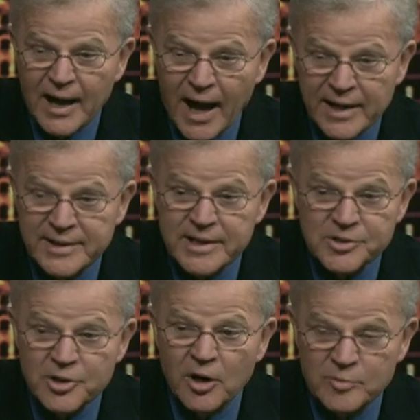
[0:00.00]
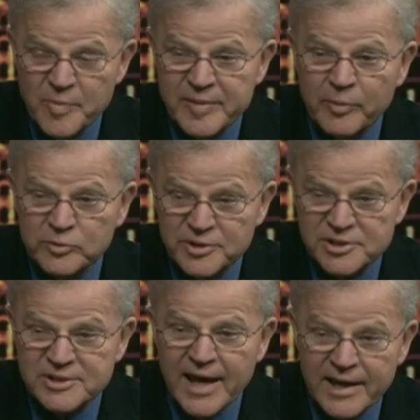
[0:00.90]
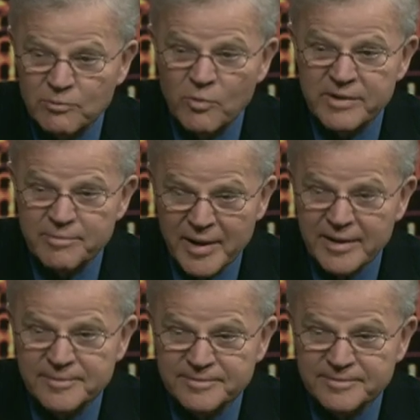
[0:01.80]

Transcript: I need young people to stand with me.